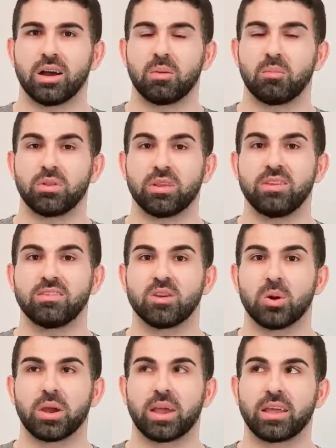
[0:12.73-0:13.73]
please
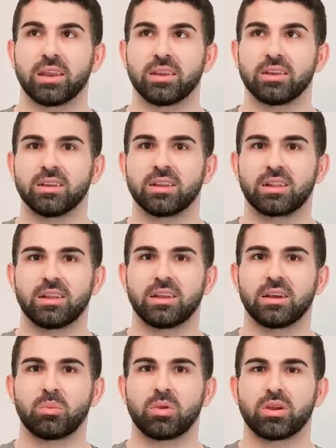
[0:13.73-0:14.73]
go ahead and click
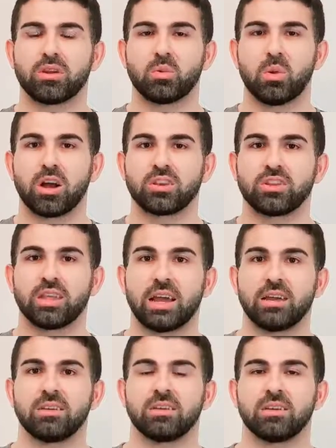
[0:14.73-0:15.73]
up here to watch
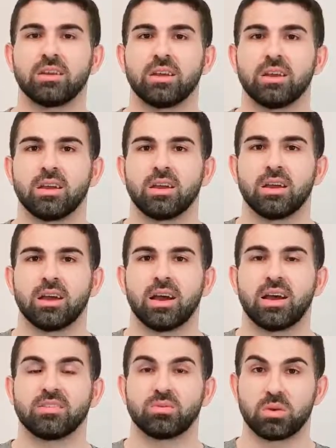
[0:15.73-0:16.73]
that.
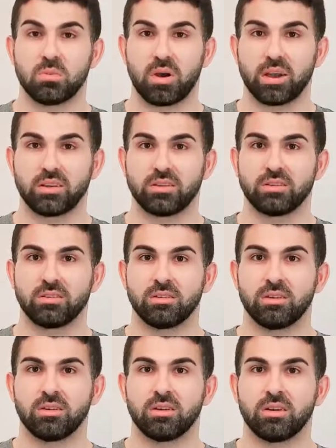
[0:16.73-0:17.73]
As a reminder,
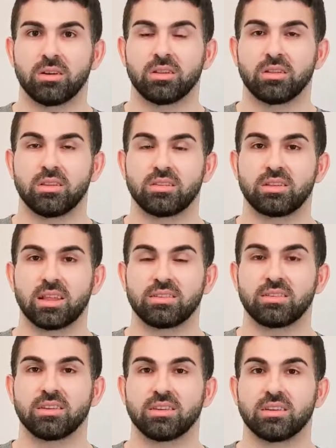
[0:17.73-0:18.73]
this
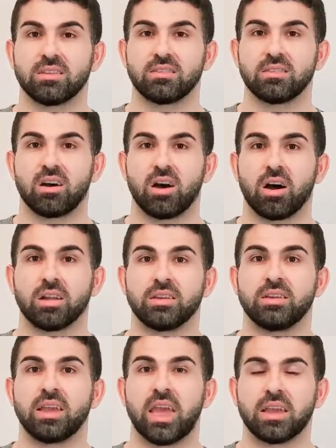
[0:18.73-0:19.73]
lesson is on
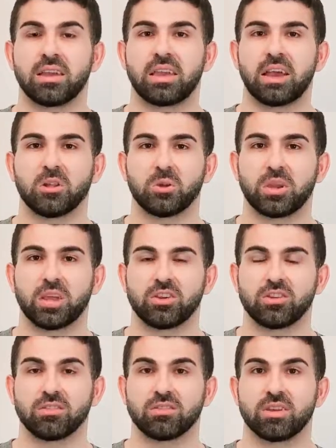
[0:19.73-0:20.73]
take
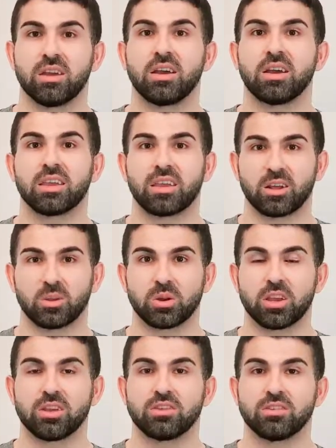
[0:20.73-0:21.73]
collocations.
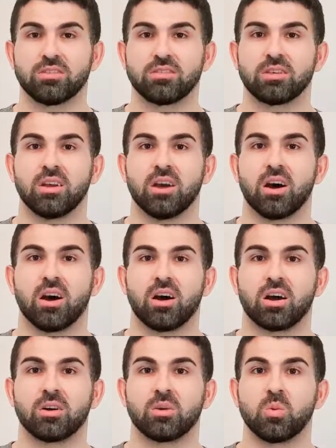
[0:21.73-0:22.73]
Collocations
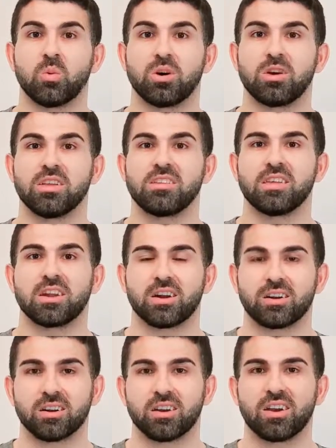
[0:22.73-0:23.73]
are words that
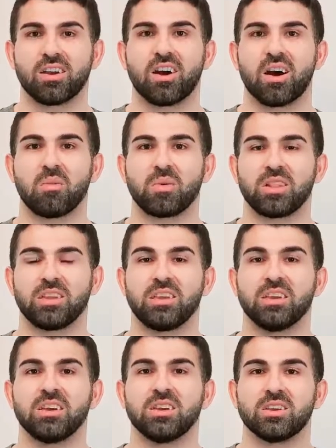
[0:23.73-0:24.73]
are commonly
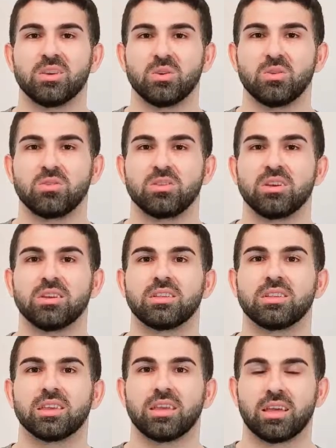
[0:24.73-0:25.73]
used
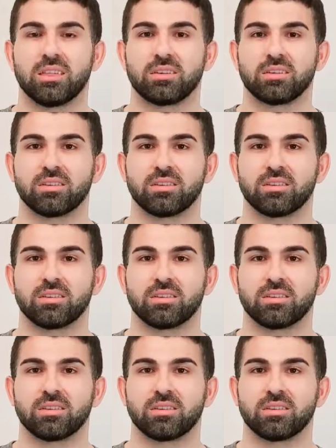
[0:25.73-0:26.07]
together.